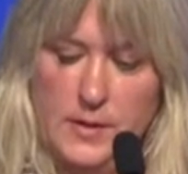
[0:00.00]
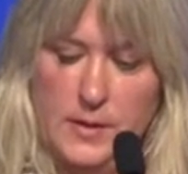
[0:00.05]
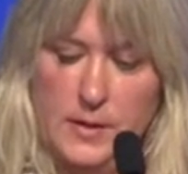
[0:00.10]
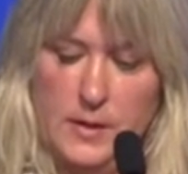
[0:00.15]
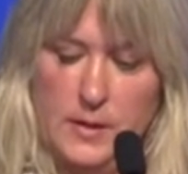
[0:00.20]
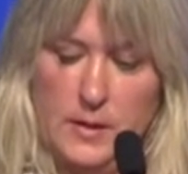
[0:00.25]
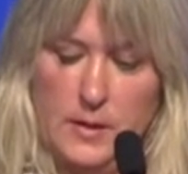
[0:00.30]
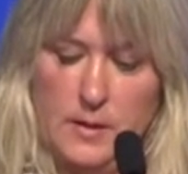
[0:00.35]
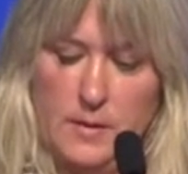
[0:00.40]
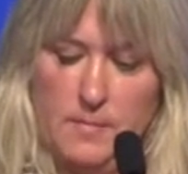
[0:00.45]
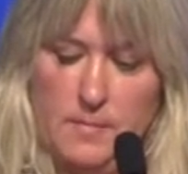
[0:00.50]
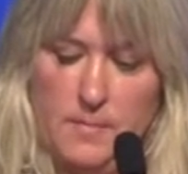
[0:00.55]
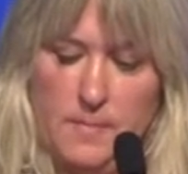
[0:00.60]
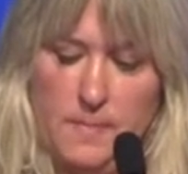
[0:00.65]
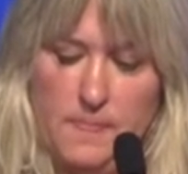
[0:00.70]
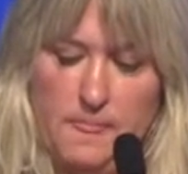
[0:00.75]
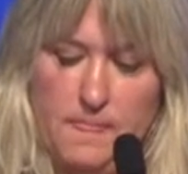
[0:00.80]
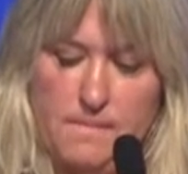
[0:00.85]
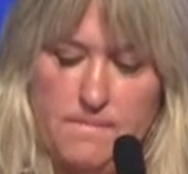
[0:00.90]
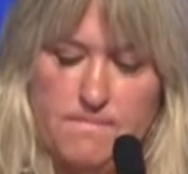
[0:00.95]

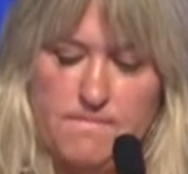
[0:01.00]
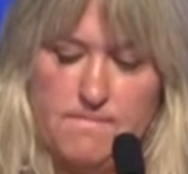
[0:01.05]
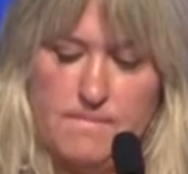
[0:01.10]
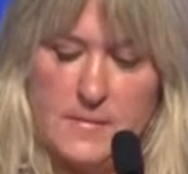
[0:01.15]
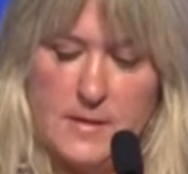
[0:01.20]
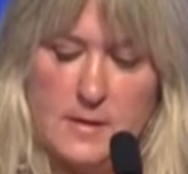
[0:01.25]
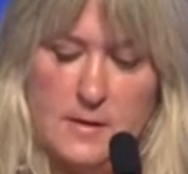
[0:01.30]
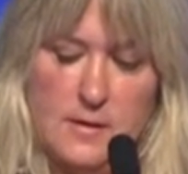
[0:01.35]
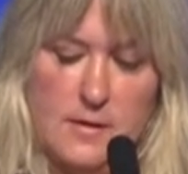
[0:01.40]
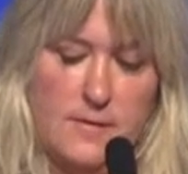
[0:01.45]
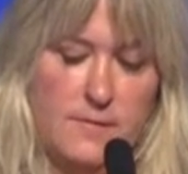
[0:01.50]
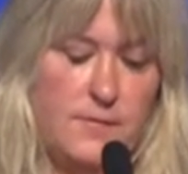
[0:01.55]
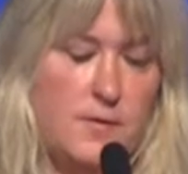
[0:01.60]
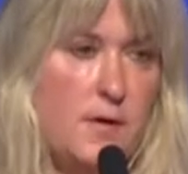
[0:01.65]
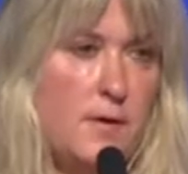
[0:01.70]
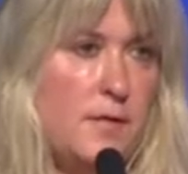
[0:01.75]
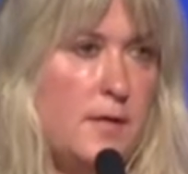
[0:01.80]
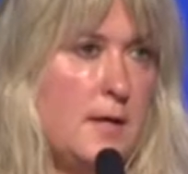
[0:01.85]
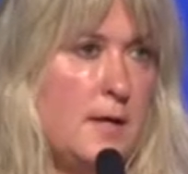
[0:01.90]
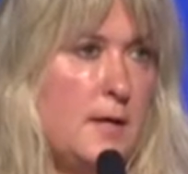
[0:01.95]
Um, if
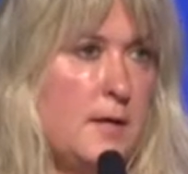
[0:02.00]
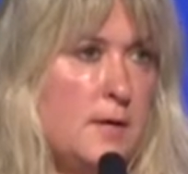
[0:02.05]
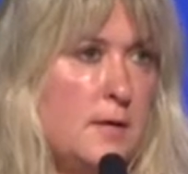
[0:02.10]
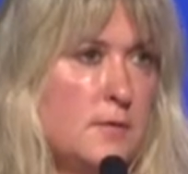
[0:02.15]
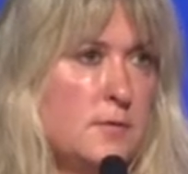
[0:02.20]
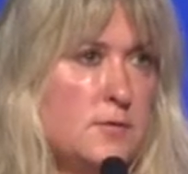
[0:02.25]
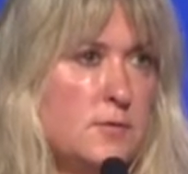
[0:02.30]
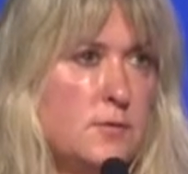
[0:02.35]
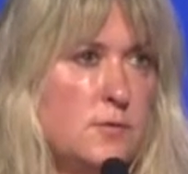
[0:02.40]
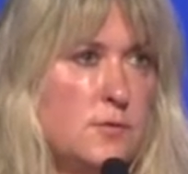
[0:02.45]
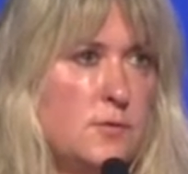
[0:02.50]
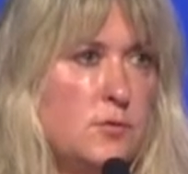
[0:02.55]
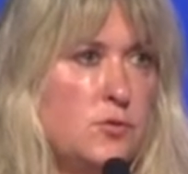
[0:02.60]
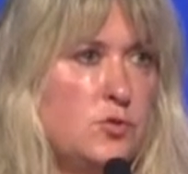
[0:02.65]
nothing else,